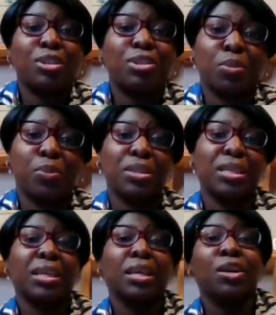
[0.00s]
somebody
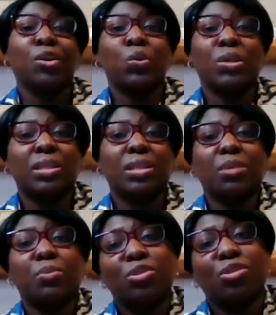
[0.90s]
who is in a
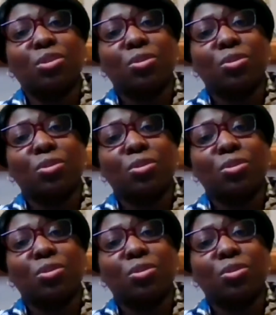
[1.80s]
position of